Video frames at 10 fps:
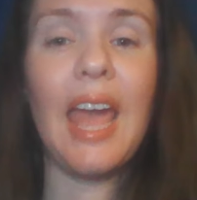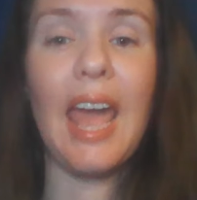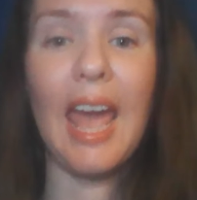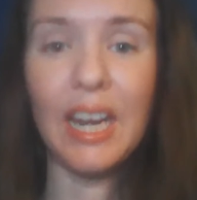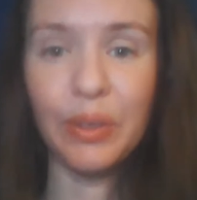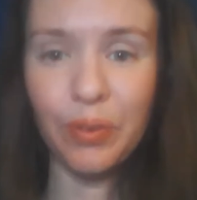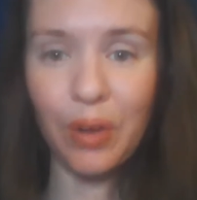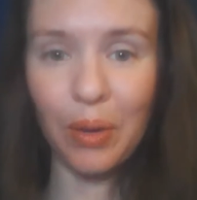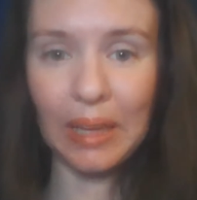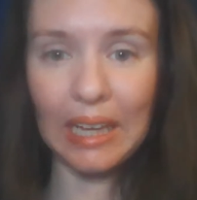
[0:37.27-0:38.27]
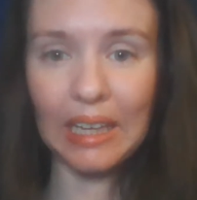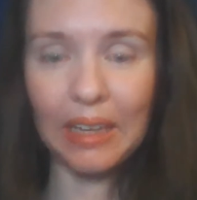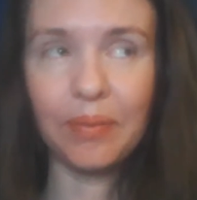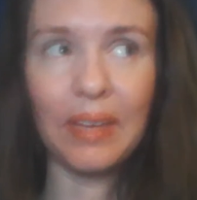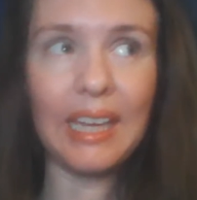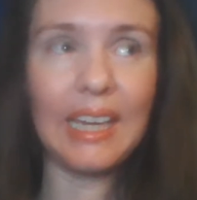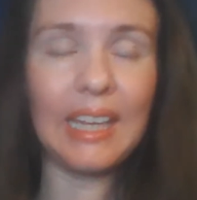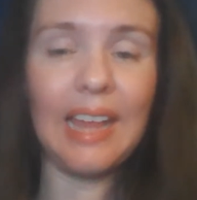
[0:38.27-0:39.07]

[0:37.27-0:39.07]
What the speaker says: anaerobic, meaning